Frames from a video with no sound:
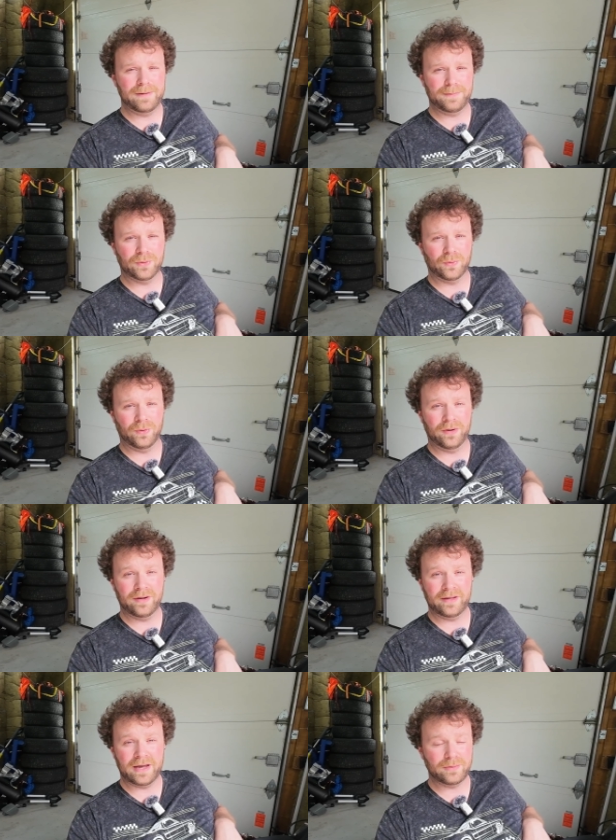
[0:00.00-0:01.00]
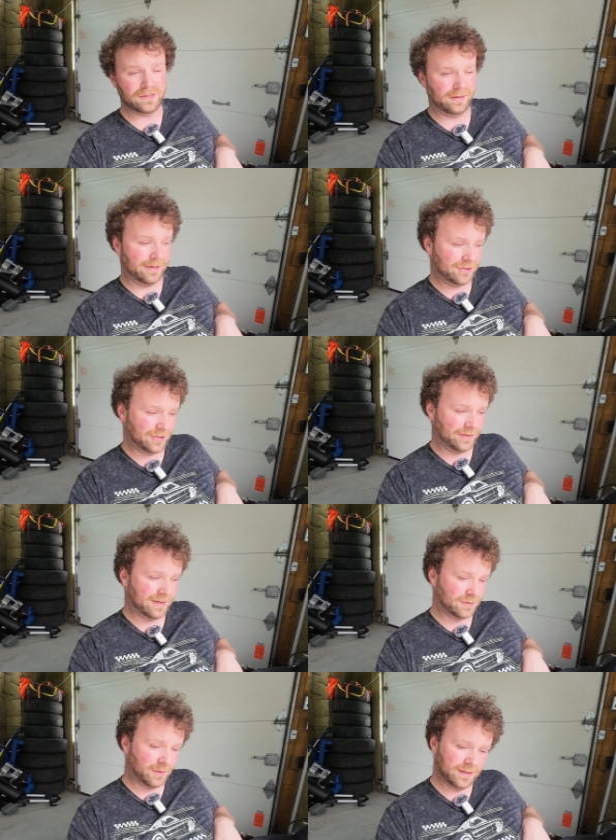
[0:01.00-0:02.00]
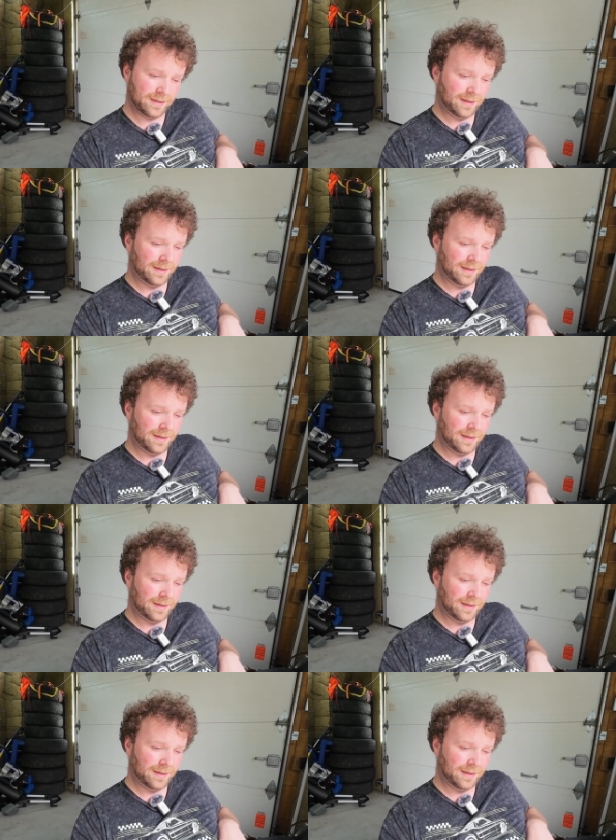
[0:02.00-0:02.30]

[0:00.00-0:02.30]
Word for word: People are really out to lunch on this one.